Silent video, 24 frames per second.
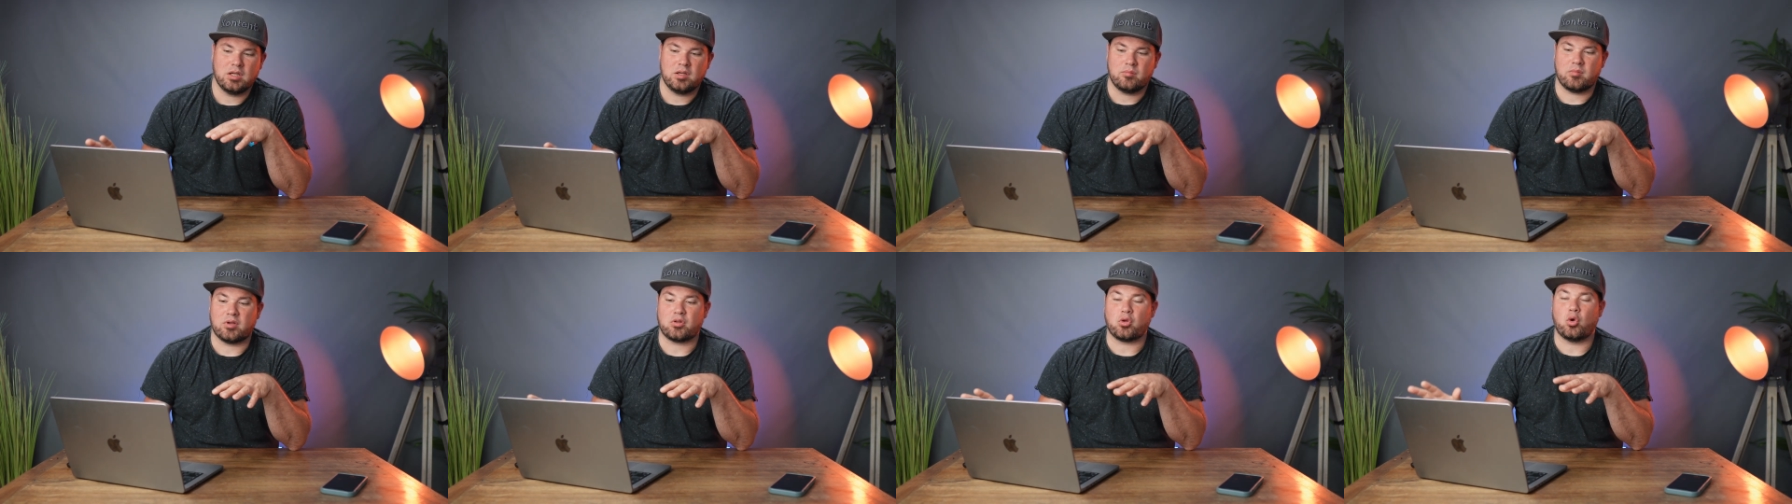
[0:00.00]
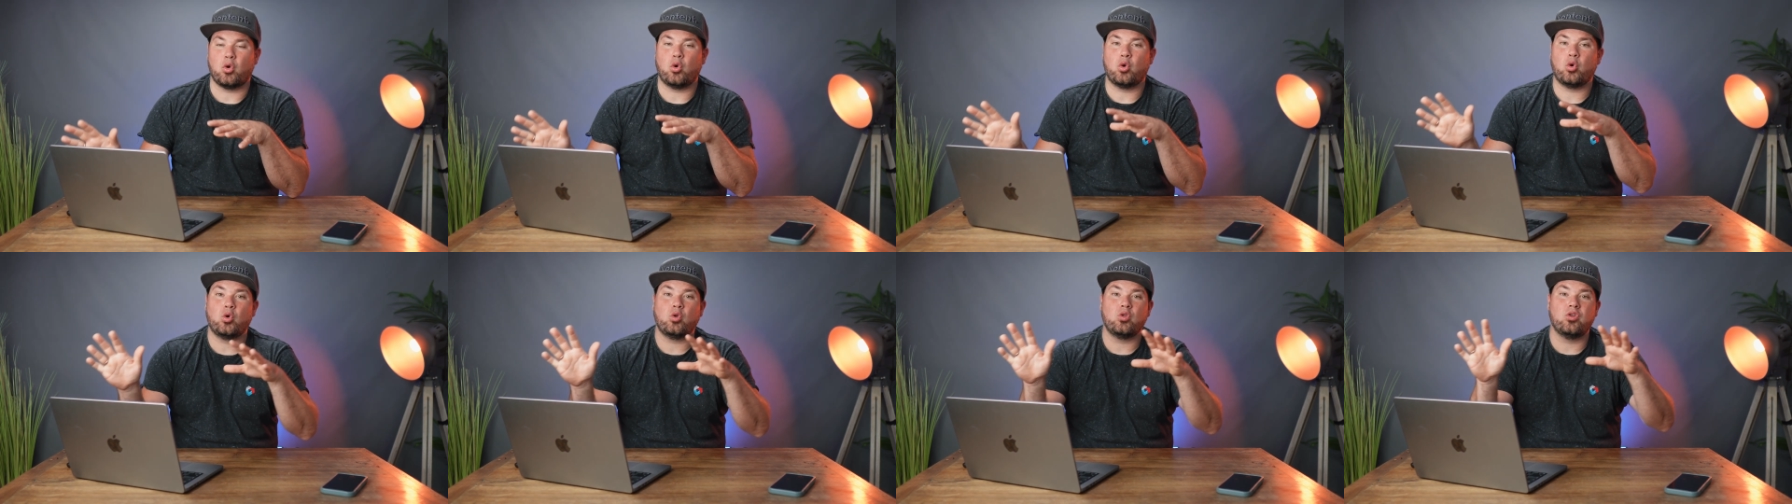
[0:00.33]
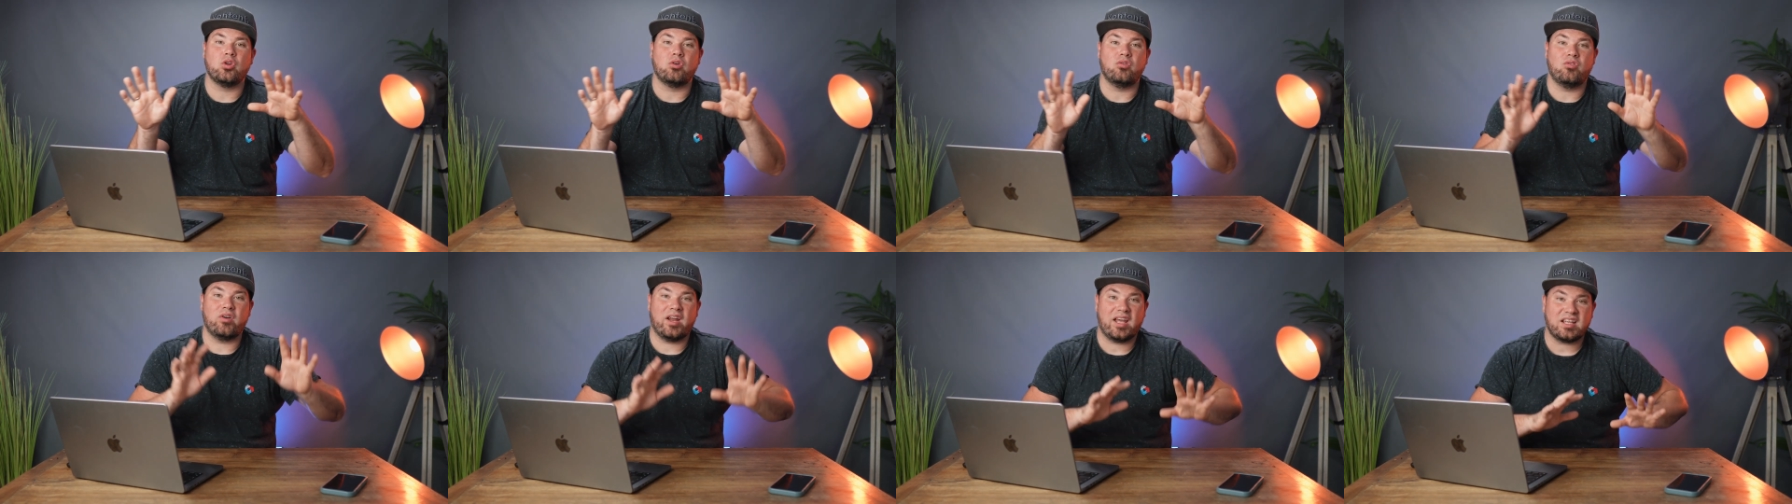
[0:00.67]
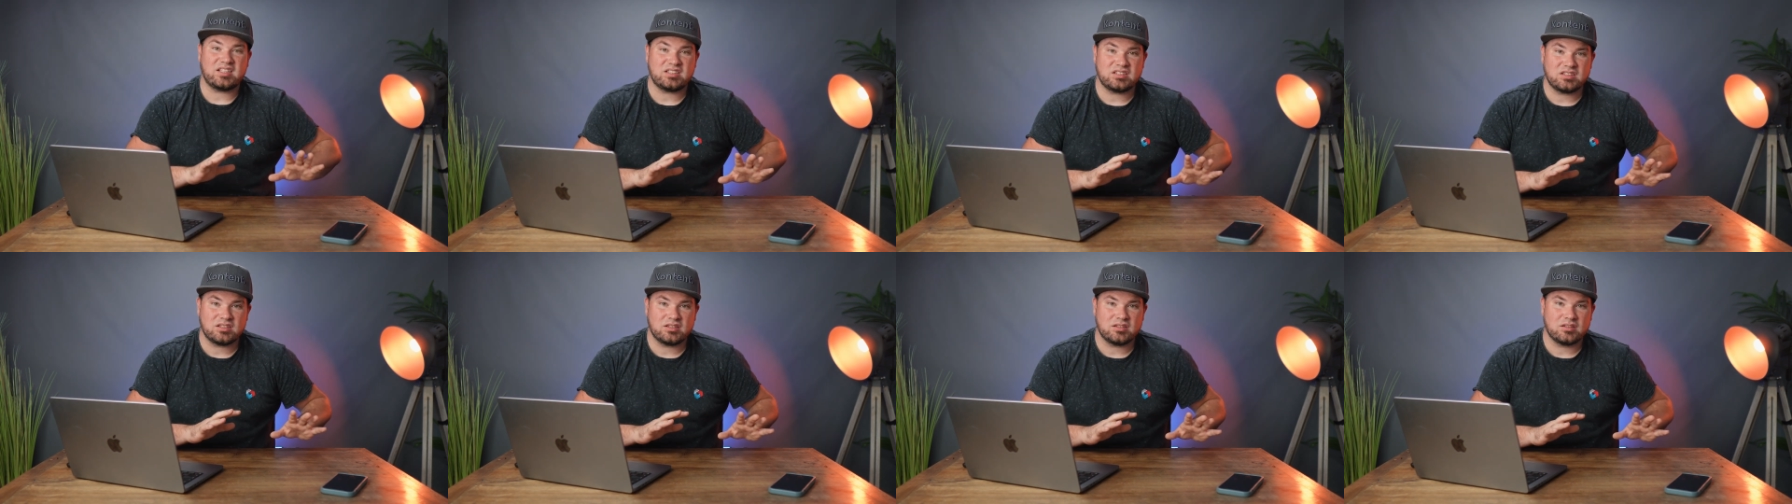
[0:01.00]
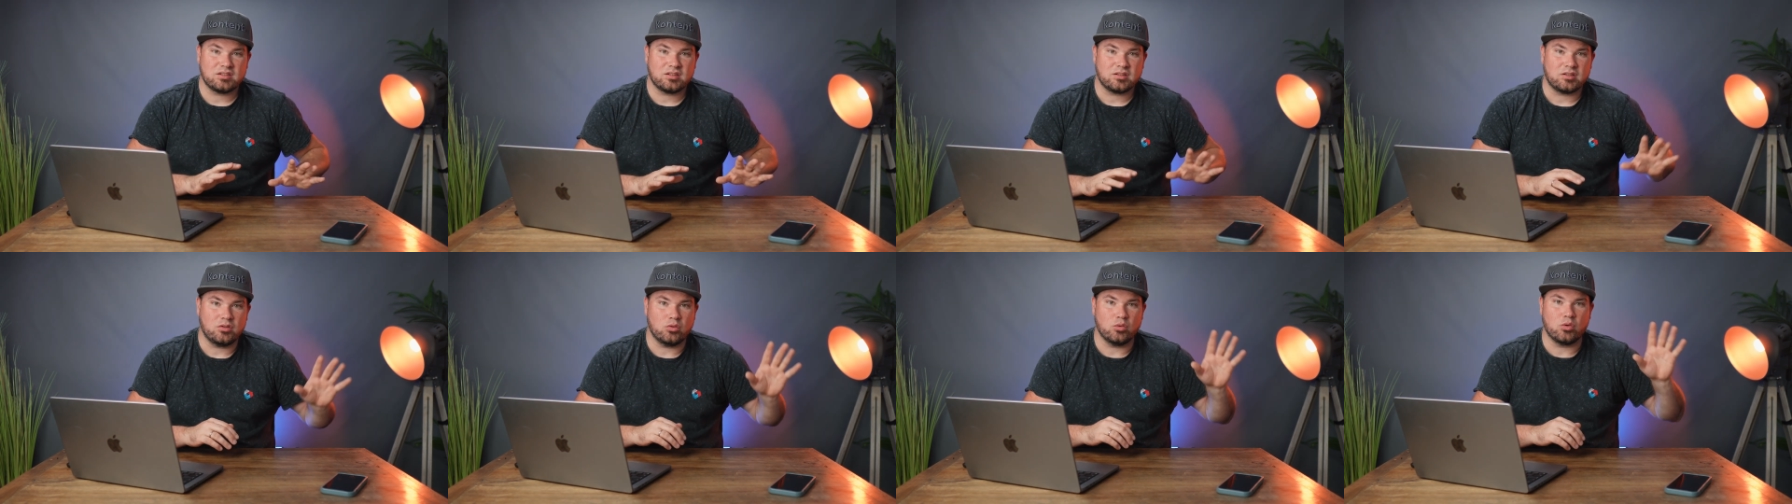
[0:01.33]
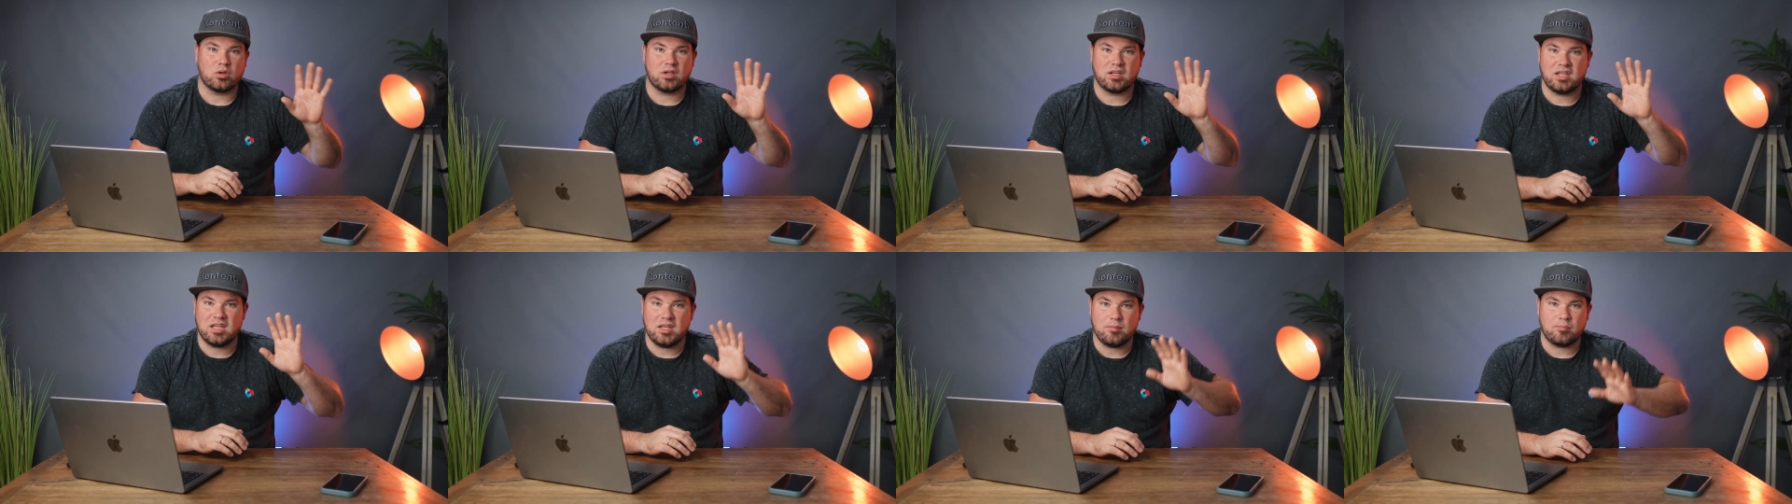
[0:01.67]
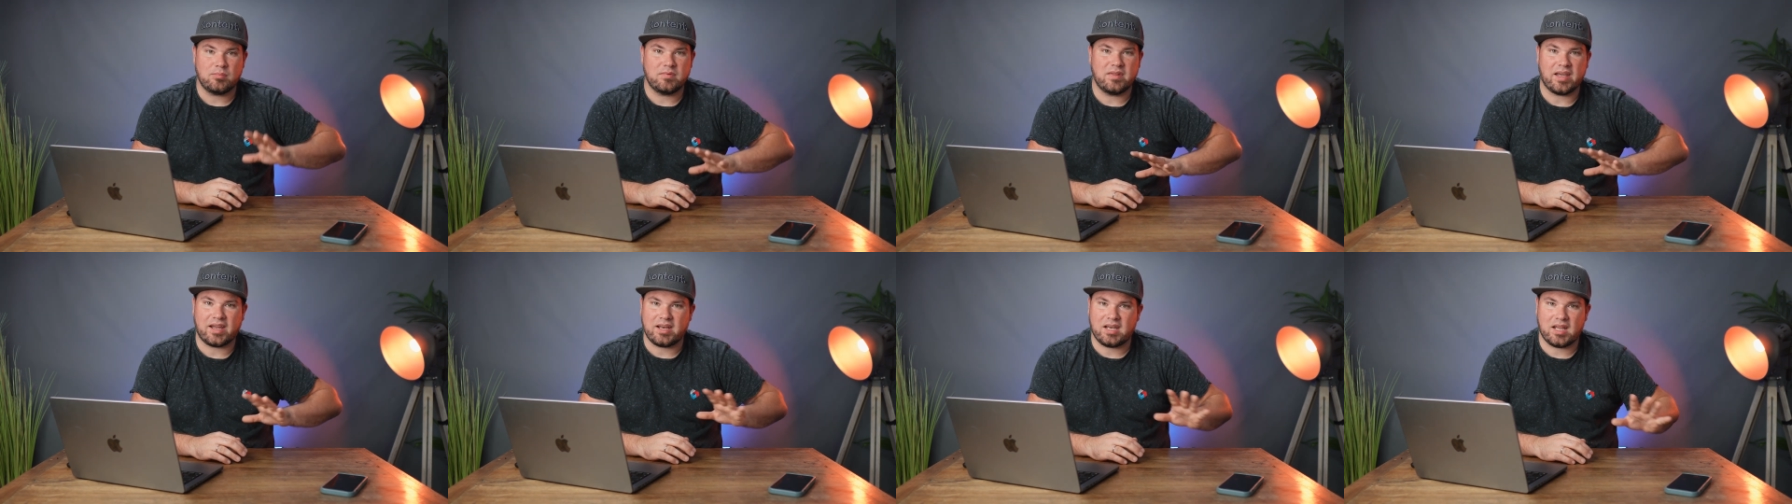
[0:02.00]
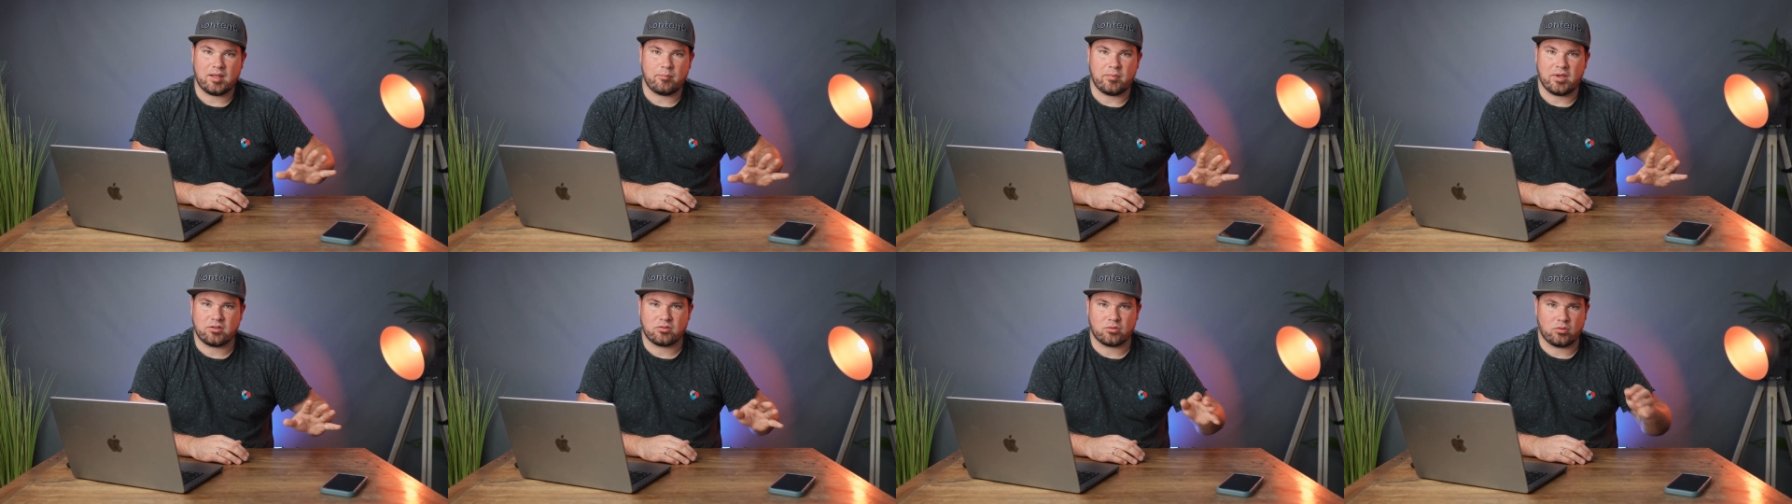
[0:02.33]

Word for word: But all the rest you keep dynamic.